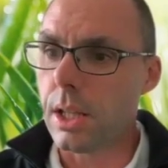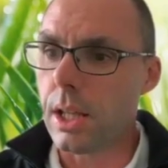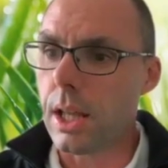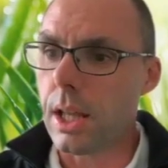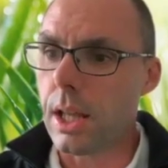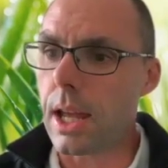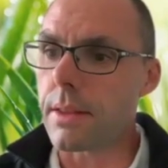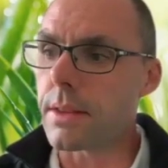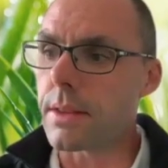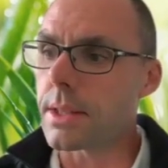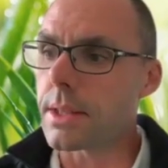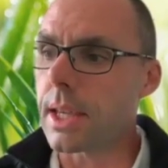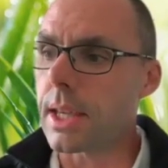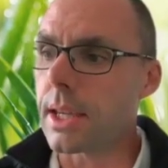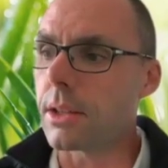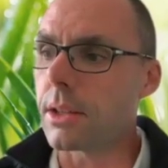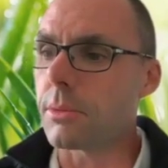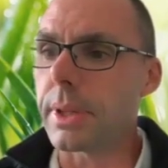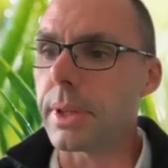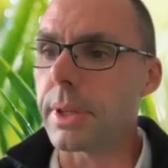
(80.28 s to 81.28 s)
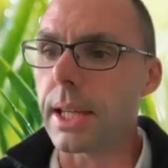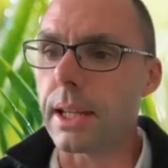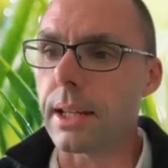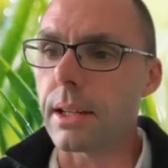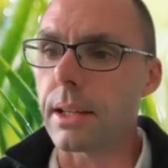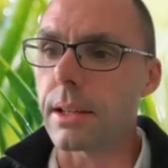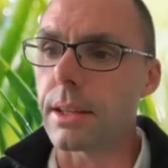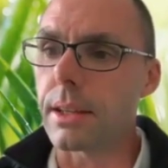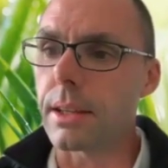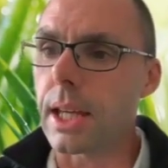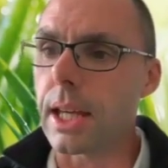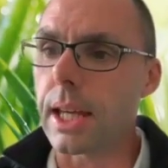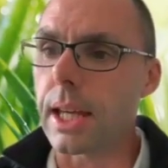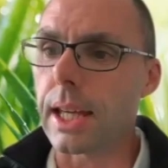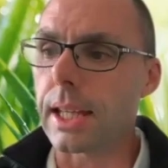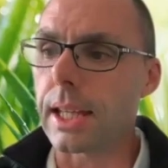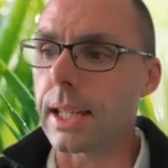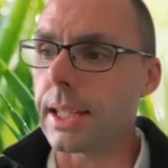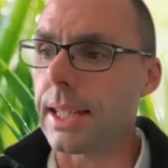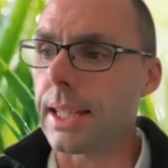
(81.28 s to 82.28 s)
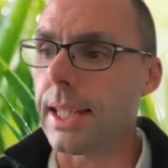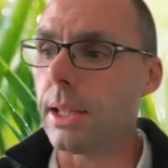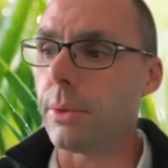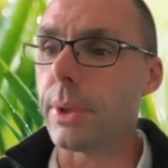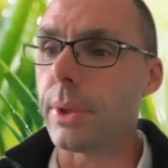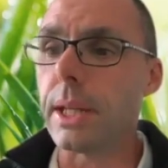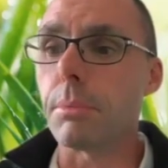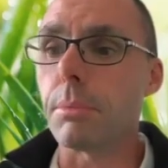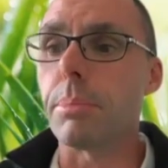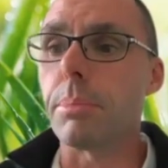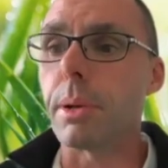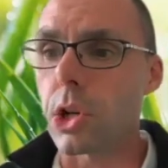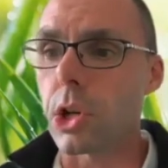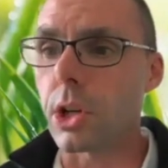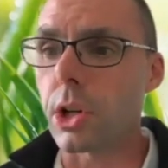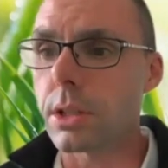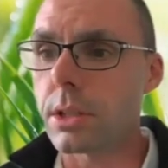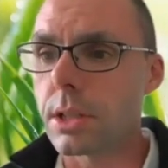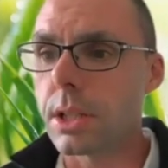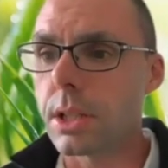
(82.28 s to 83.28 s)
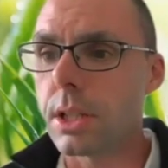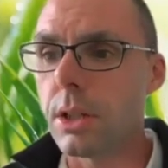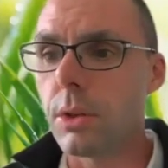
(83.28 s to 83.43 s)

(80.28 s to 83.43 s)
and the second being the kiwi bird,